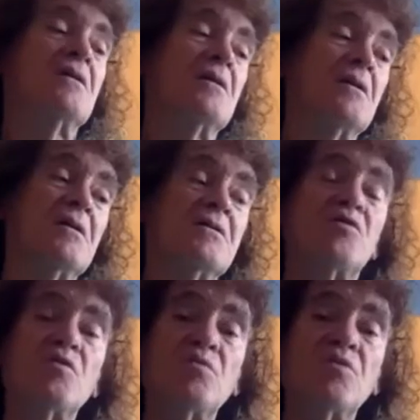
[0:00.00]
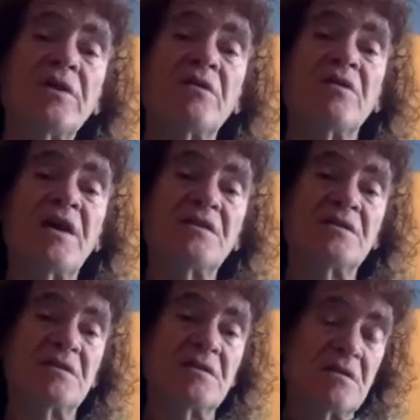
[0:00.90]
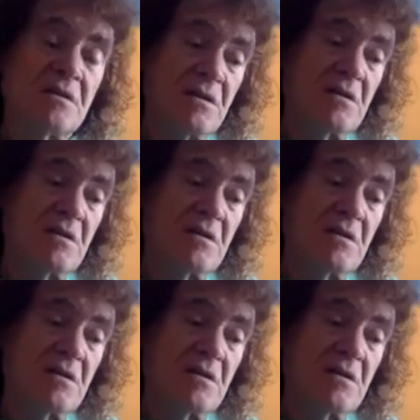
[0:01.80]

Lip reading: to bring this,